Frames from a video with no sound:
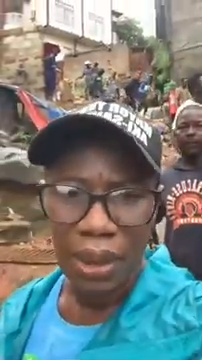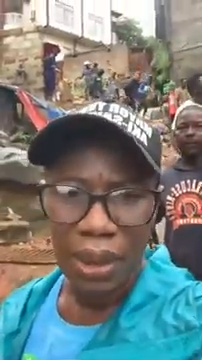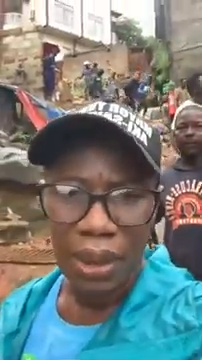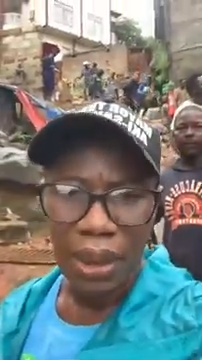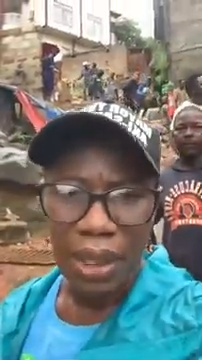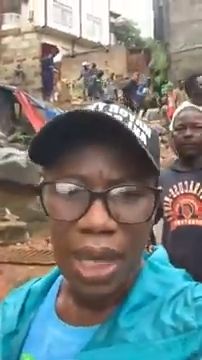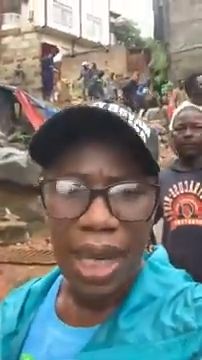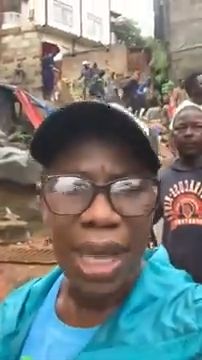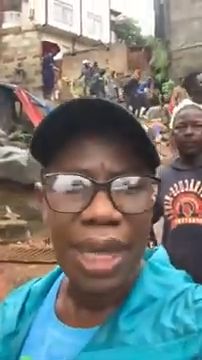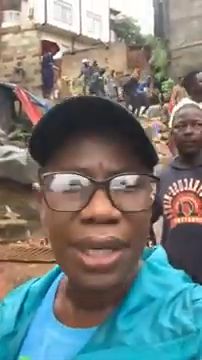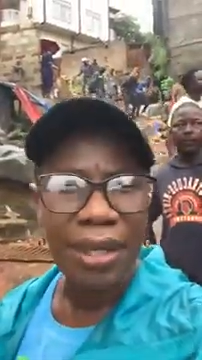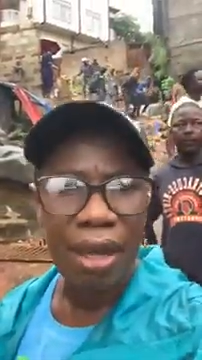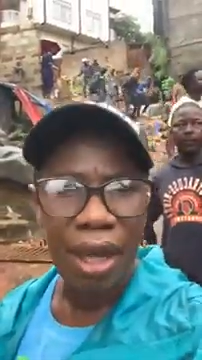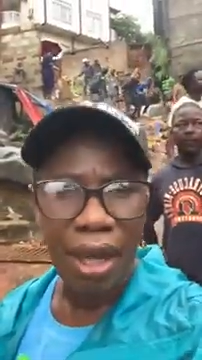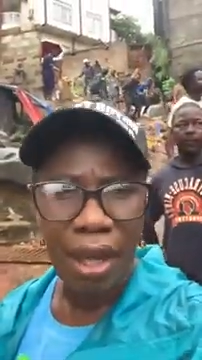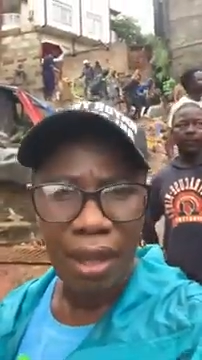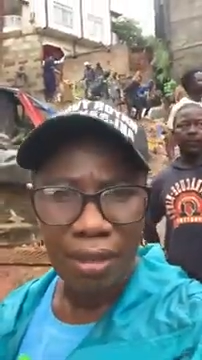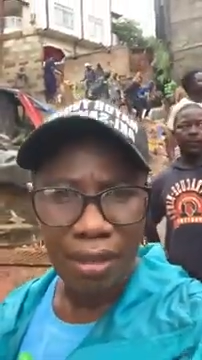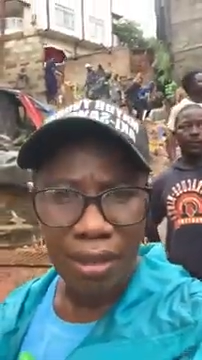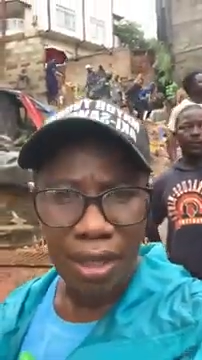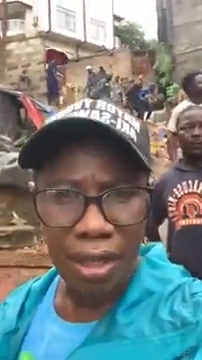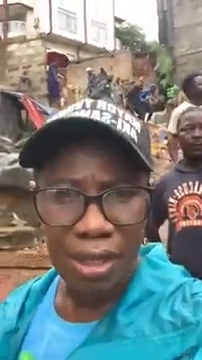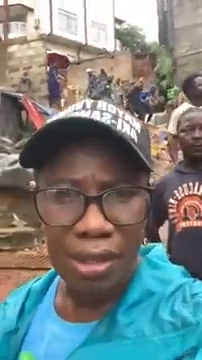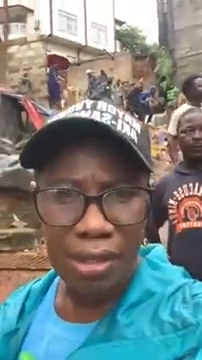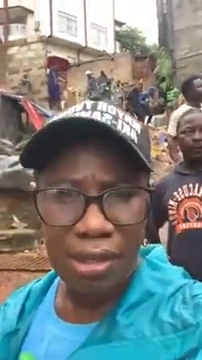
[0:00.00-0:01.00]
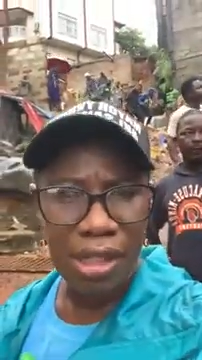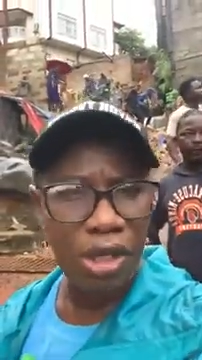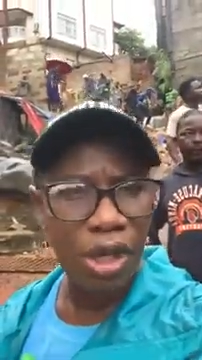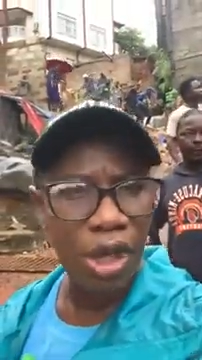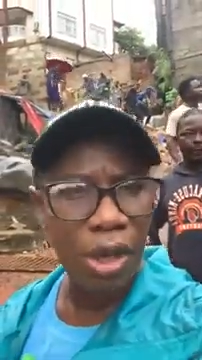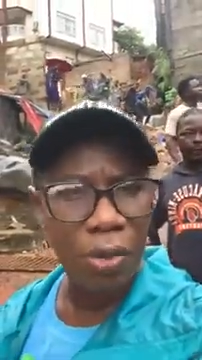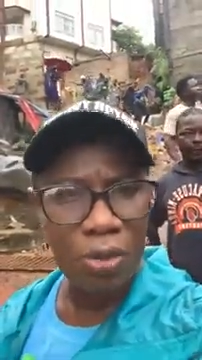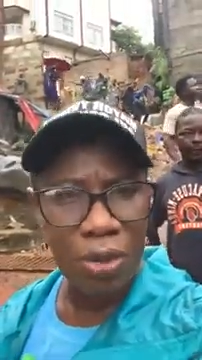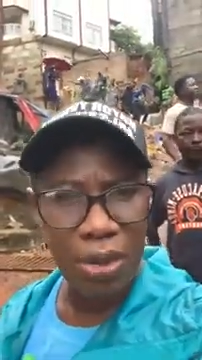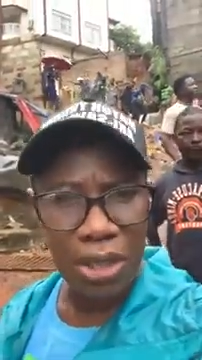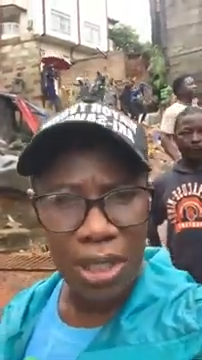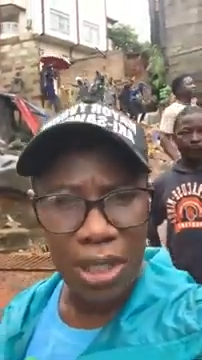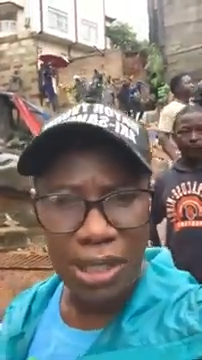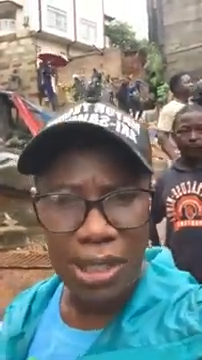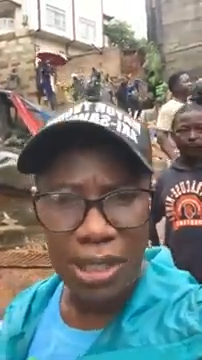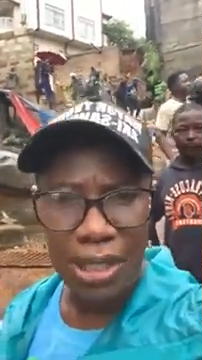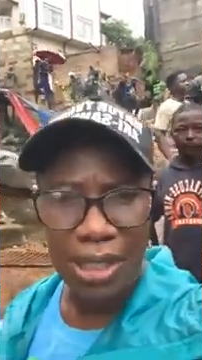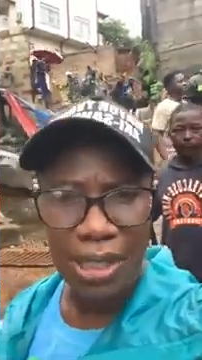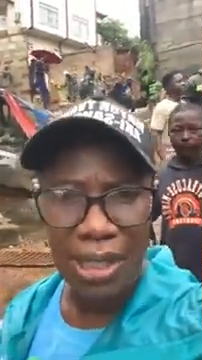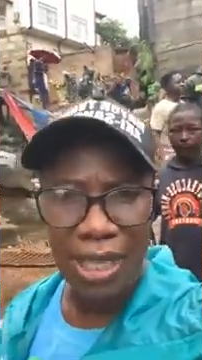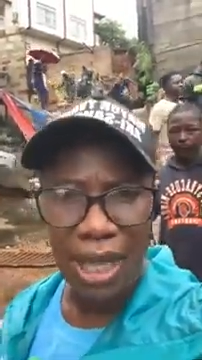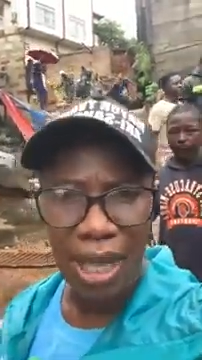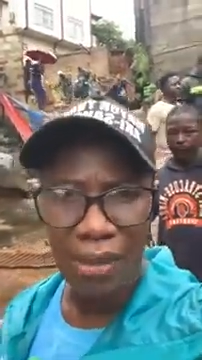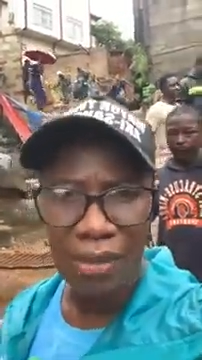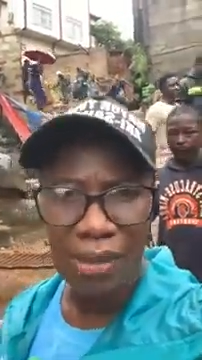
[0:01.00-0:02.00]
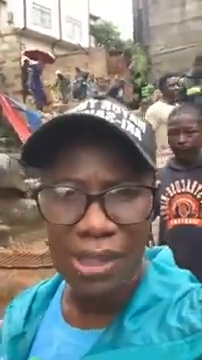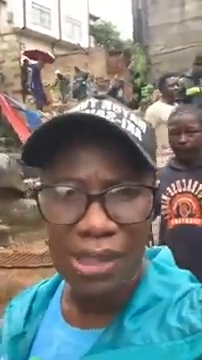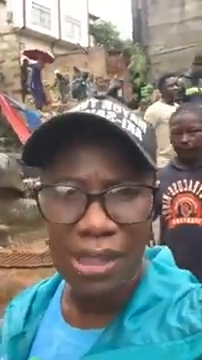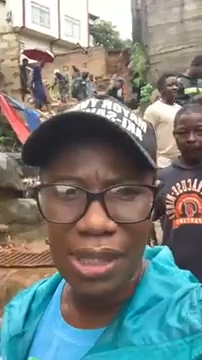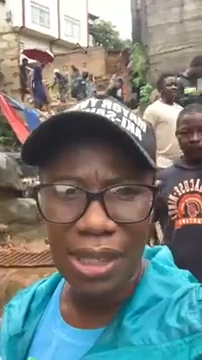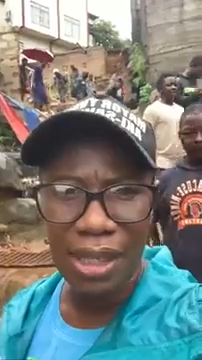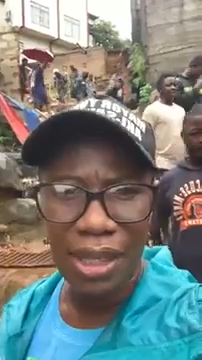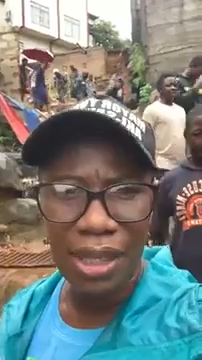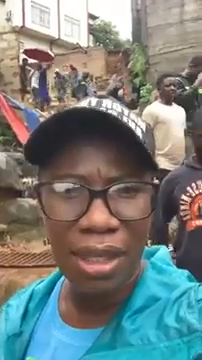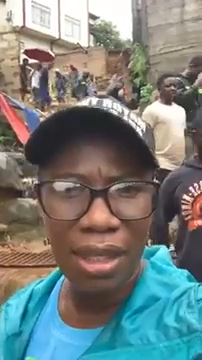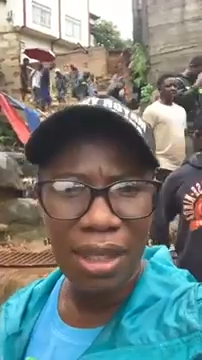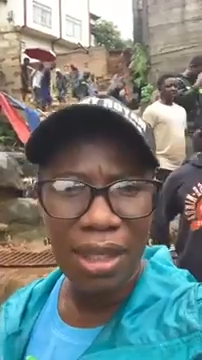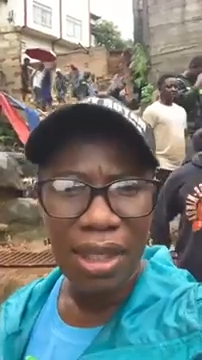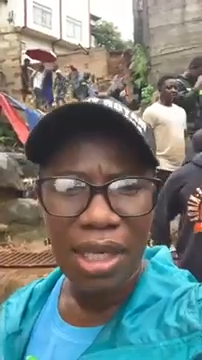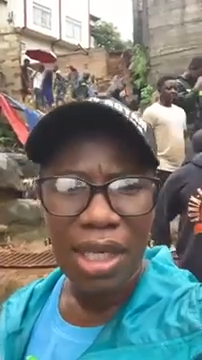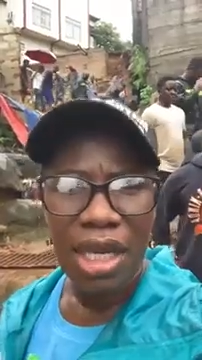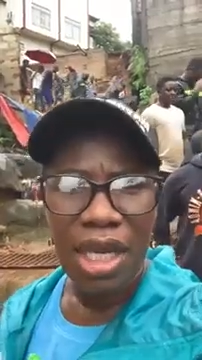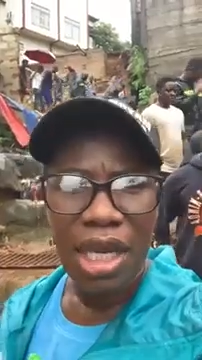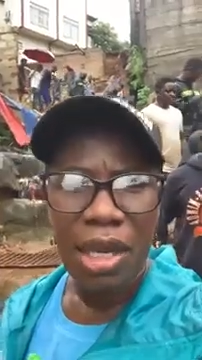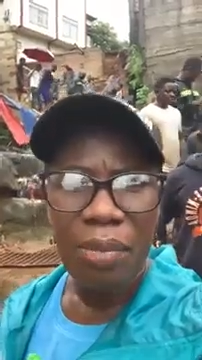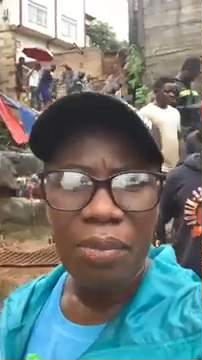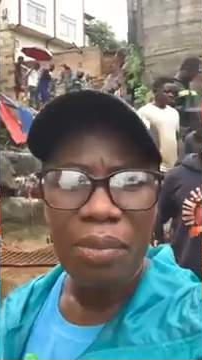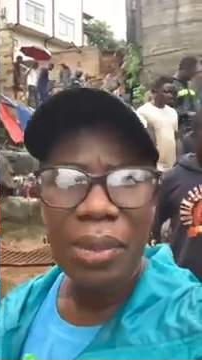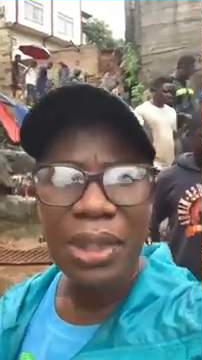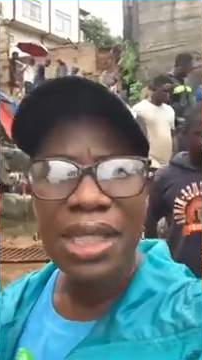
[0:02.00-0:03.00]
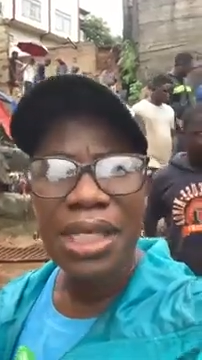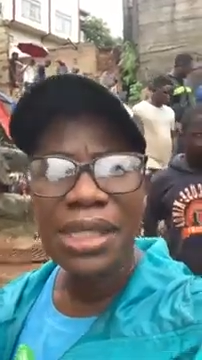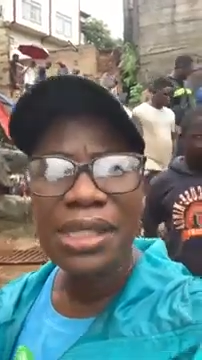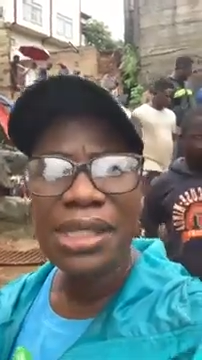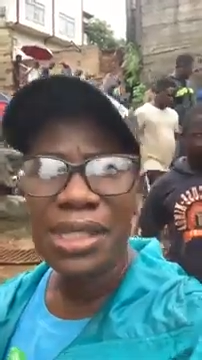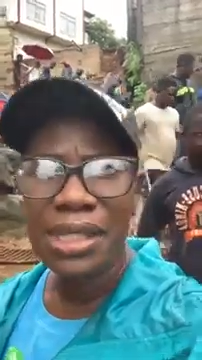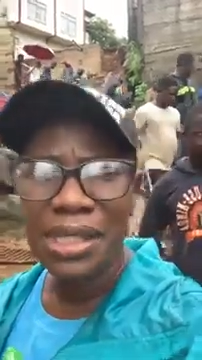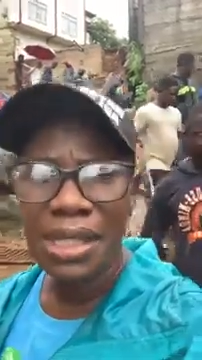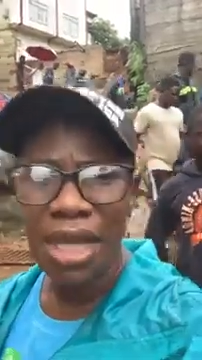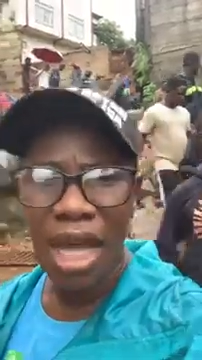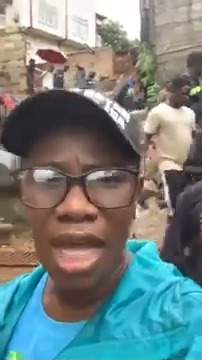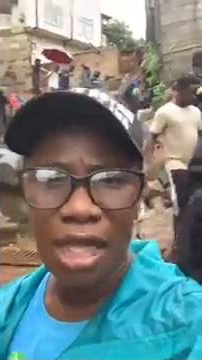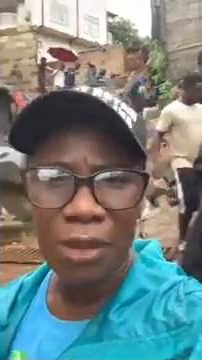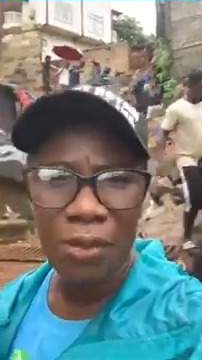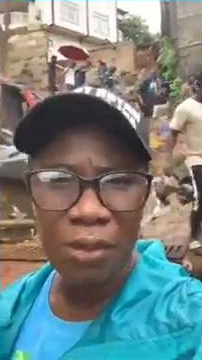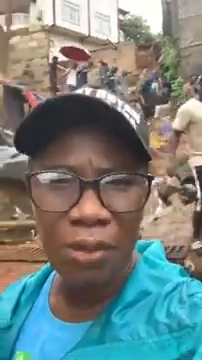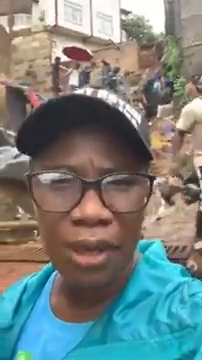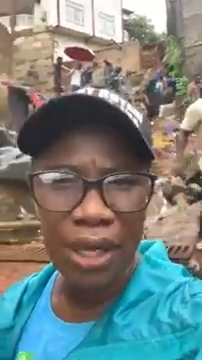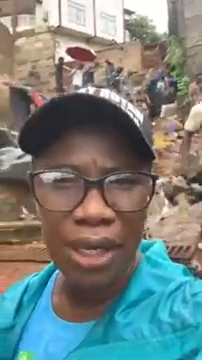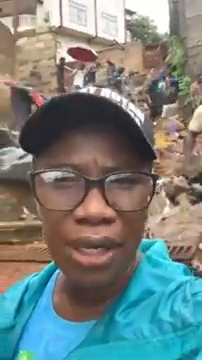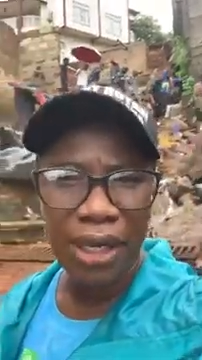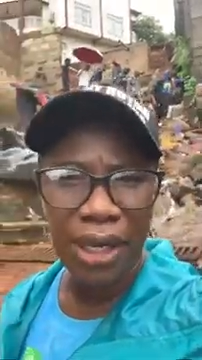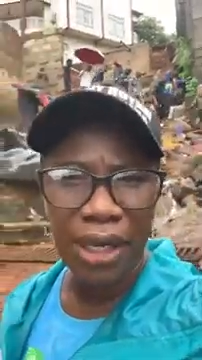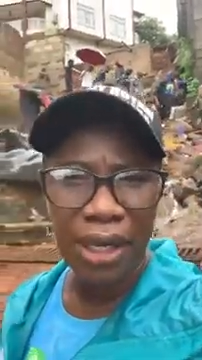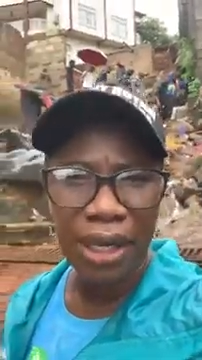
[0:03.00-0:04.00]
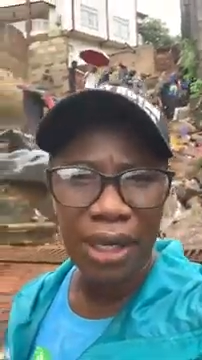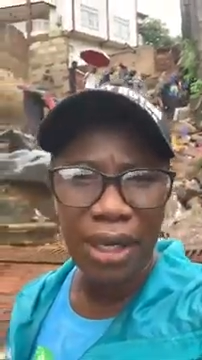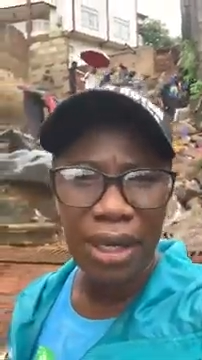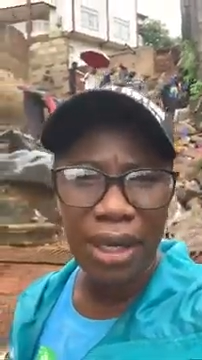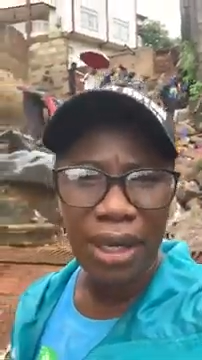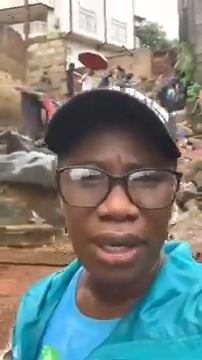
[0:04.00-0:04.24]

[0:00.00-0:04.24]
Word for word: and others, the community, the councillor. But this is heartbreaking.